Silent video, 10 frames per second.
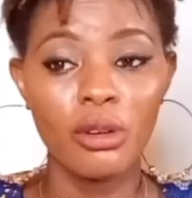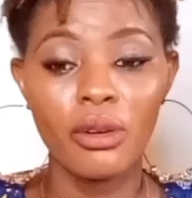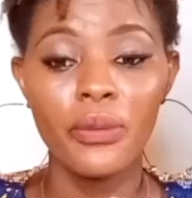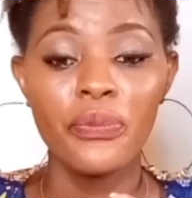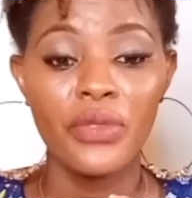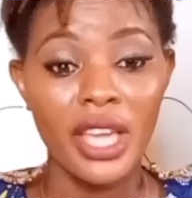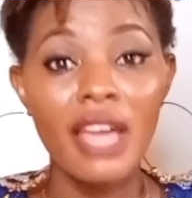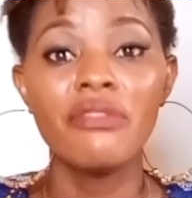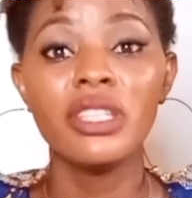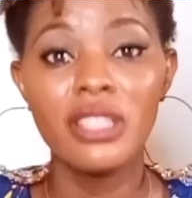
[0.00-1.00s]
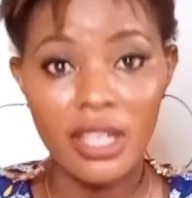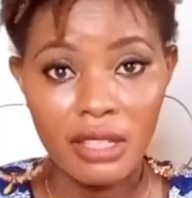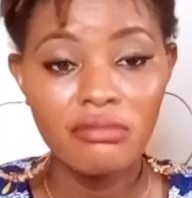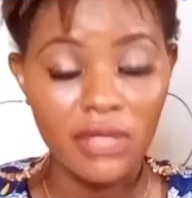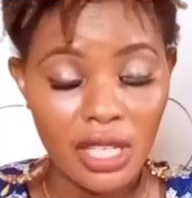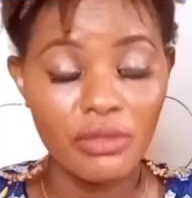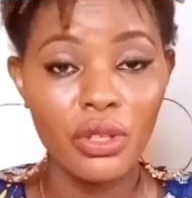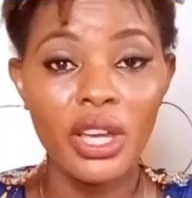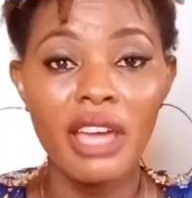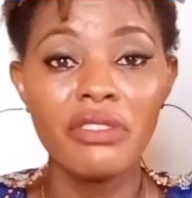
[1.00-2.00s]
your everyday
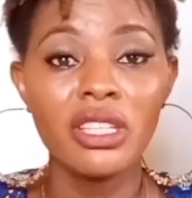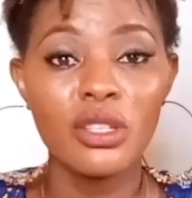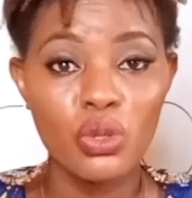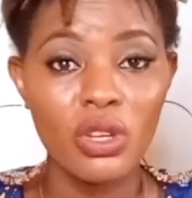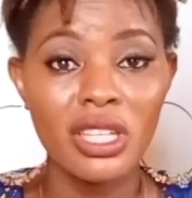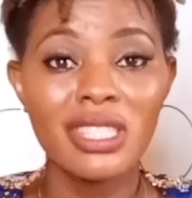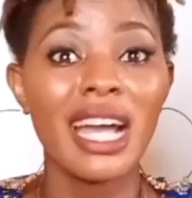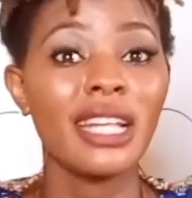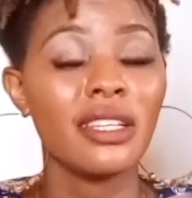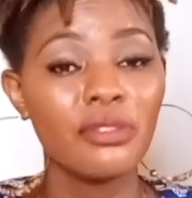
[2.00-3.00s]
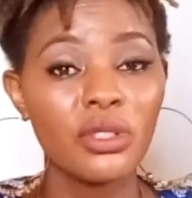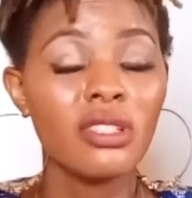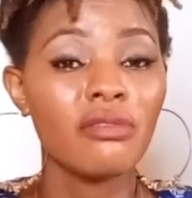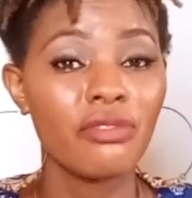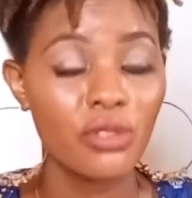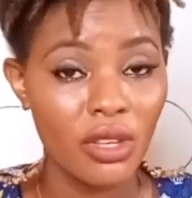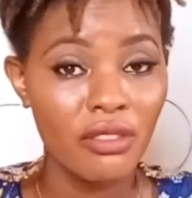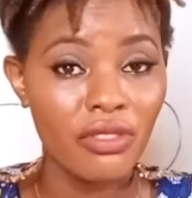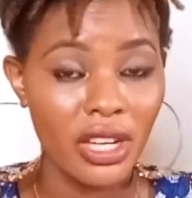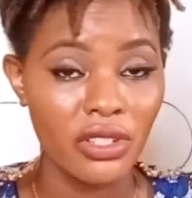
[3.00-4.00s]
sewings, and even in
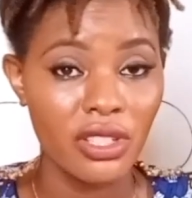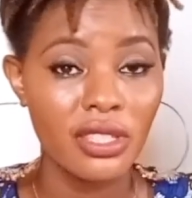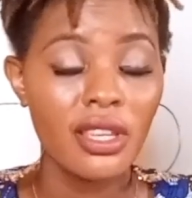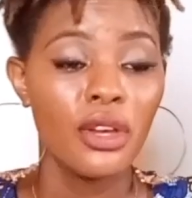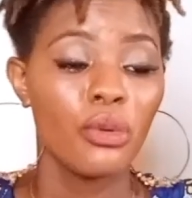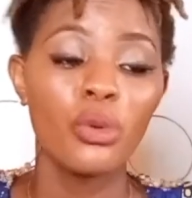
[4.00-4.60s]
sewing factories,